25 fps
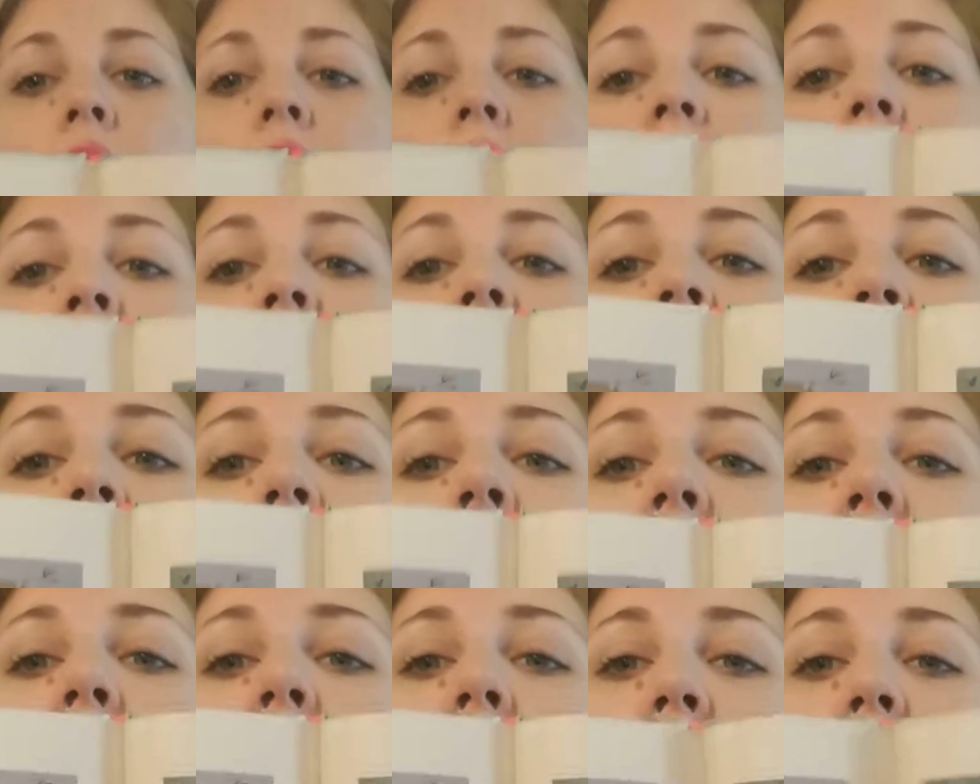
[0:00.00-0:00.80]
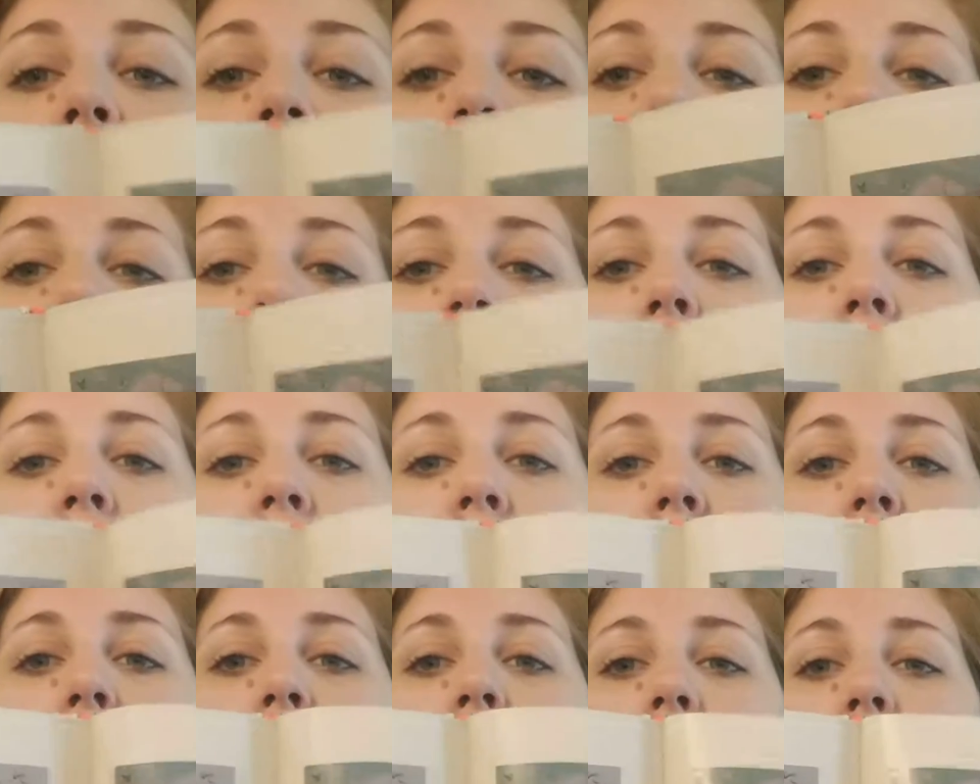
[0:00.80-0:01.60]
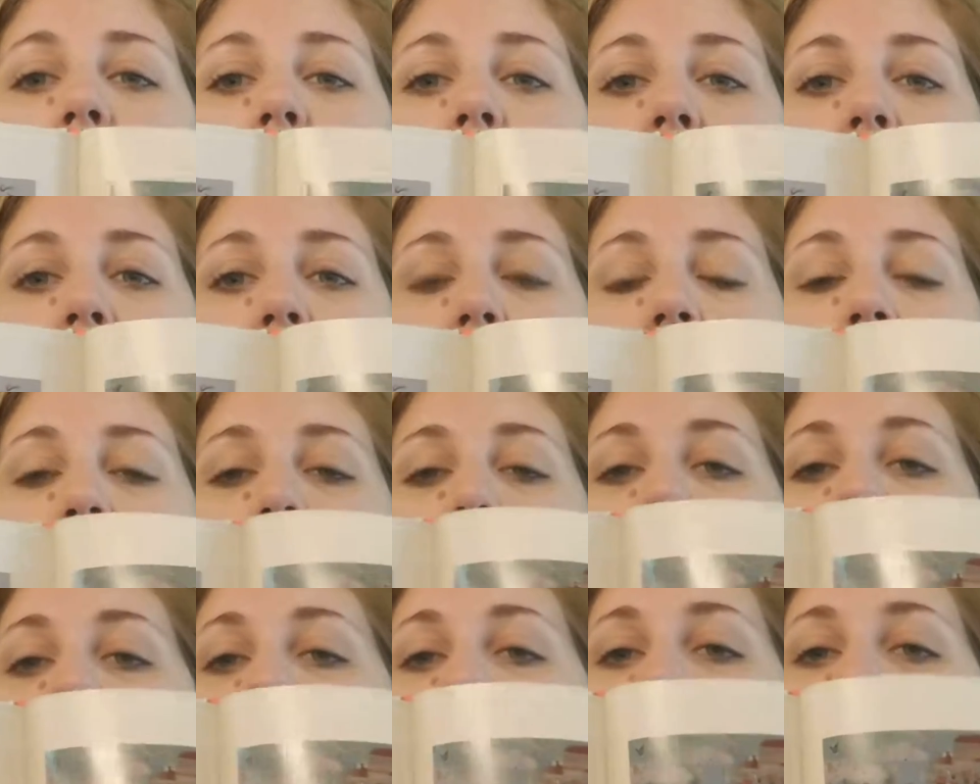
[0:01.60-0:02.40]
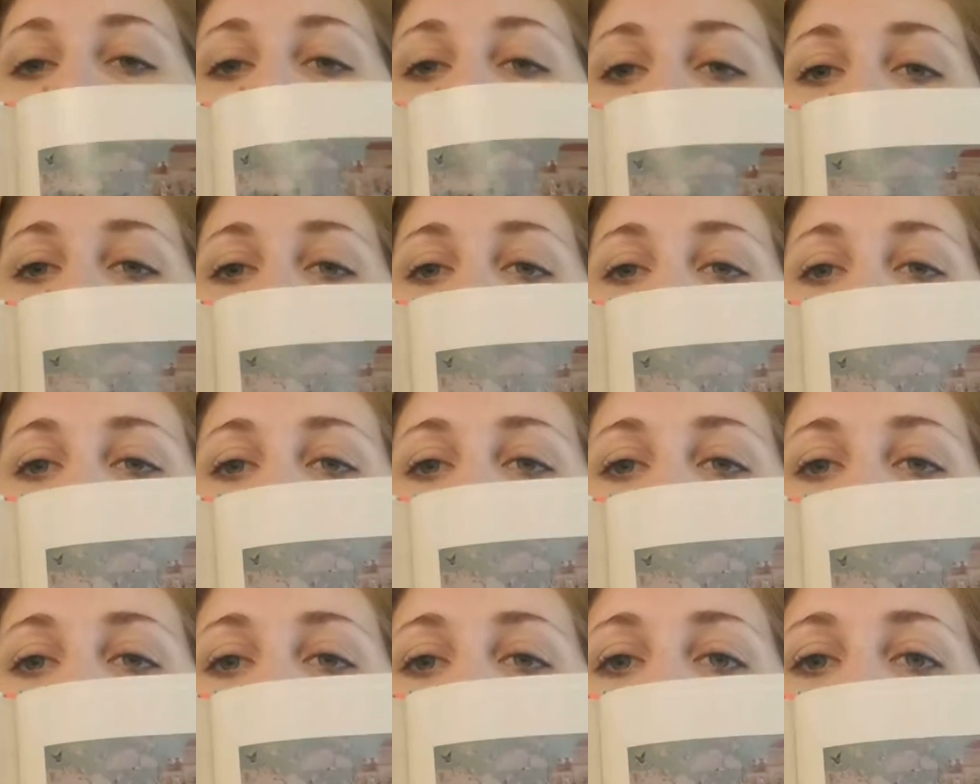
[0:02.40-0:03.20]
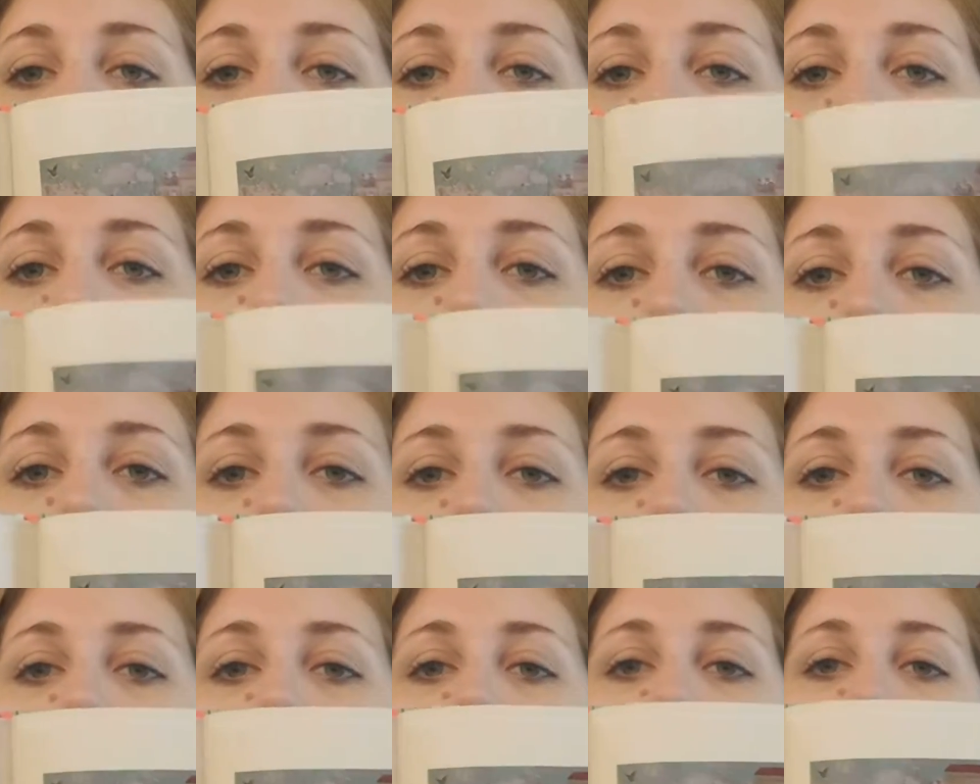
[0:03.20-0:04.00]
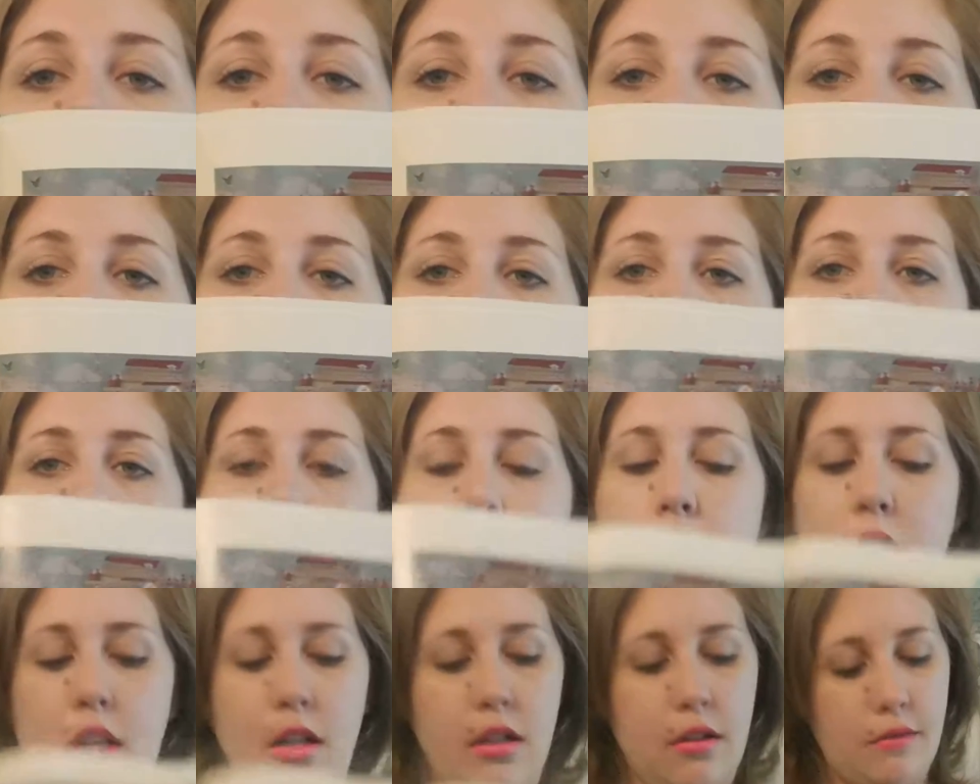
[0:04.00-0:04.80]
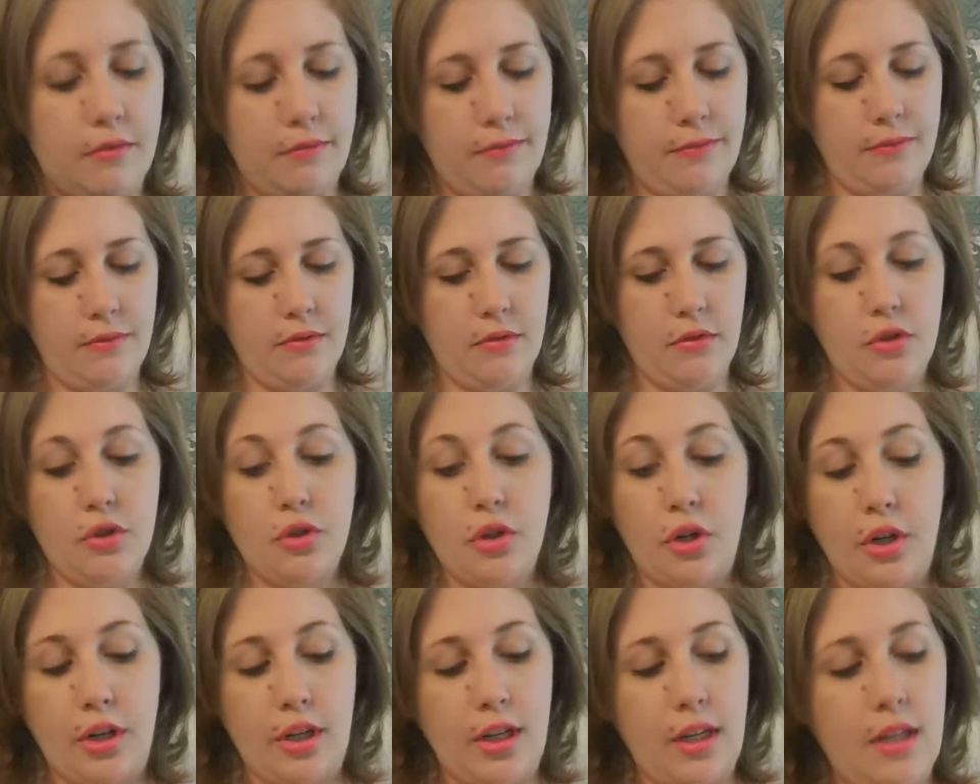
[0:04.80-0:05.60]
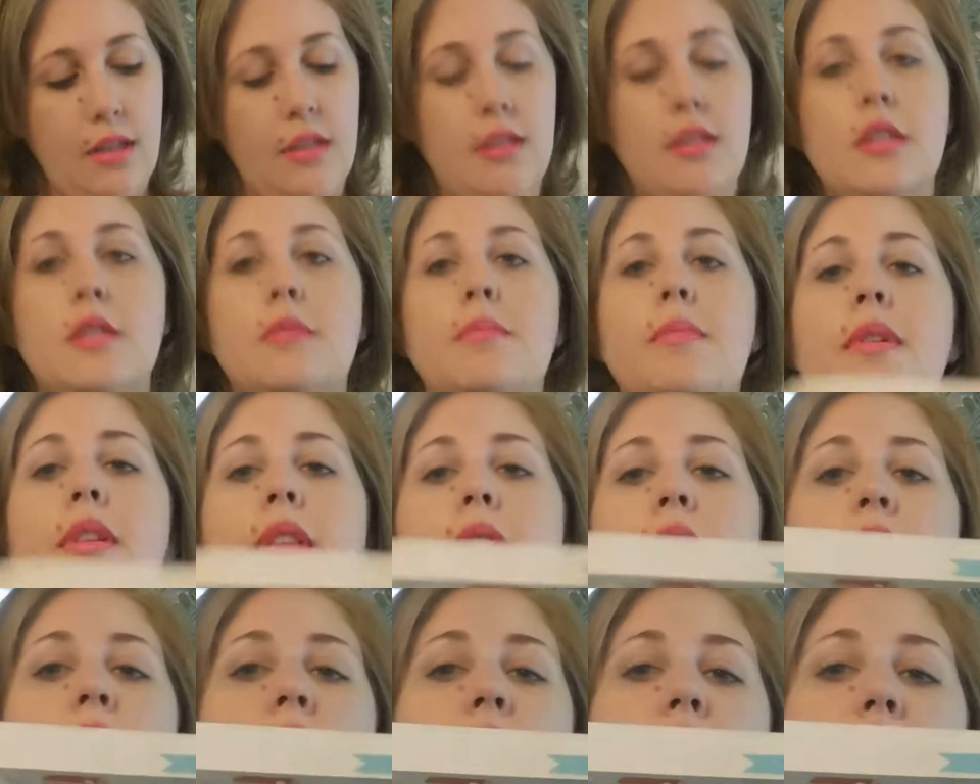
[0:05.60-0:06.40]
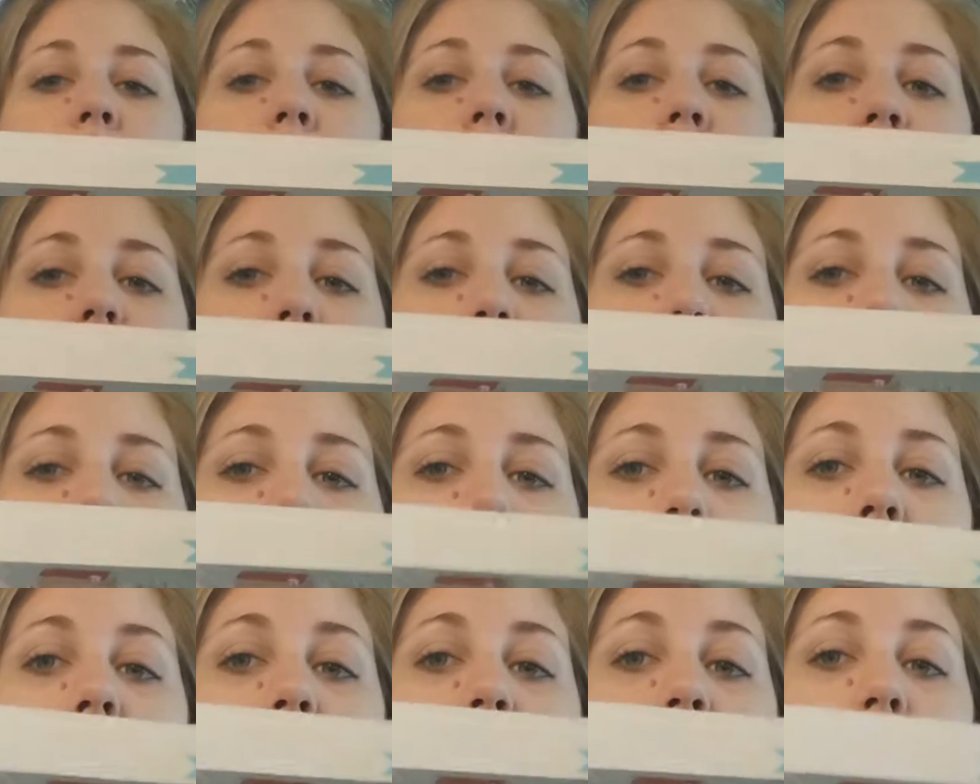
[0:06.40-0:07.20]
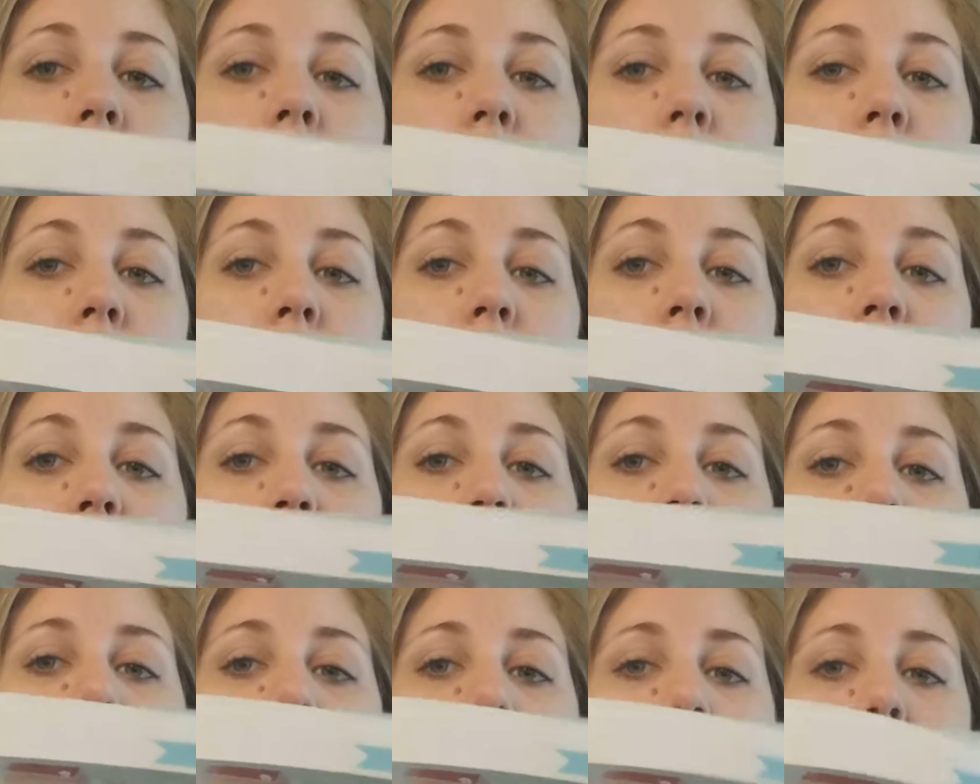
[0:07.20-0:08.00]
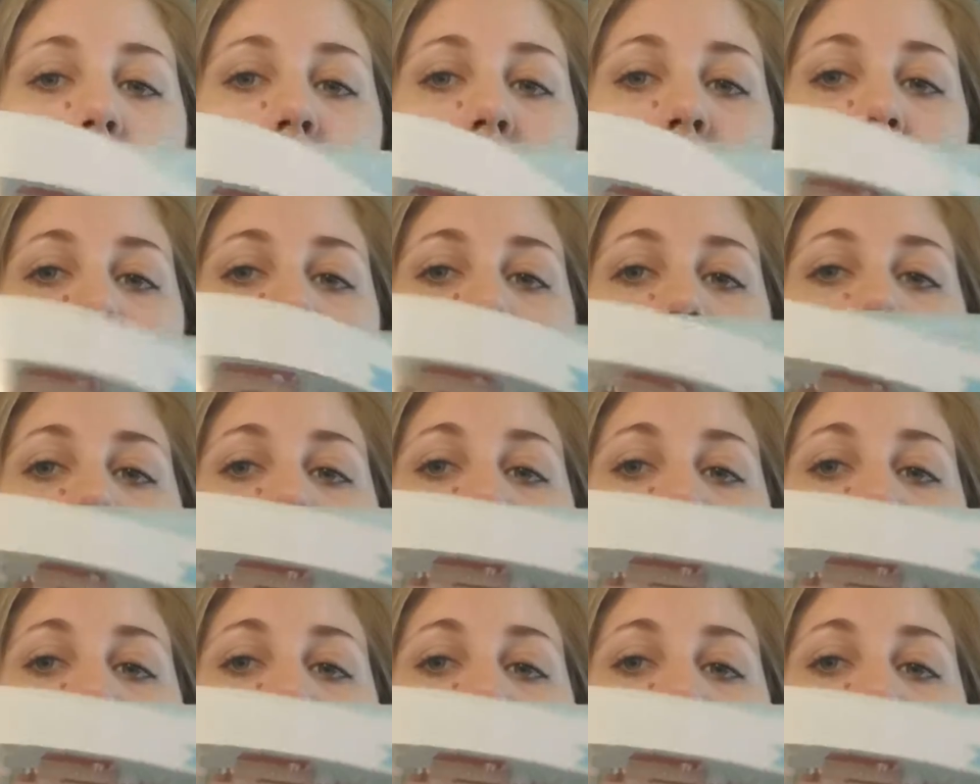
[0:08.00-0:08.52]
section, so it's got each of the illustrations for the play and they're kind of darkened, but then it's light around the characters that they're